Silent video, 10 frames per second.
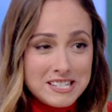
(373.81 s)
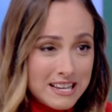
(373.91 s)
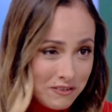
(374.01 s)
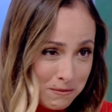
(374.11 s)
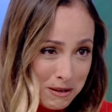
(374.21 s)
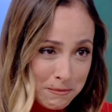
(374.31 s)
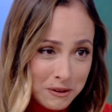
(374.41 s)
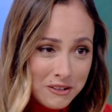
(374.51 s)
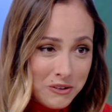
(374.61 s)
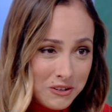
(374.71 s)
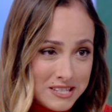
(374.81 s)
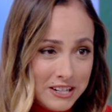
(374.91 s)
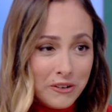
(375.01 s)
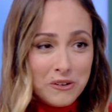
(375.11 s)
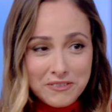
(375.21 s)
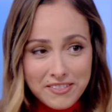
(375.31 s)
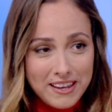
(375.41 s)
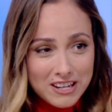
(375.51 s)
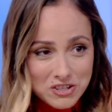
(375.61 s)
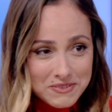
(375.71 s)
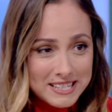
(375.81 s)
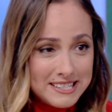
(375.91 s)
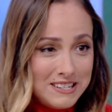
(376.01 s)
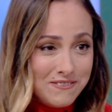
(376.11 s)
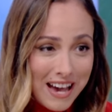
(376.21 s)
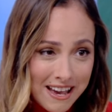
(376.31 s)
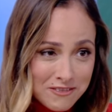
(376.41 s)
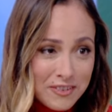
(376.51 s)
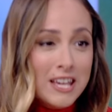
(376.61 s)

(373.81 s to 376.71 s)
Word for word: seven people in New York City are over the age of sixty-five.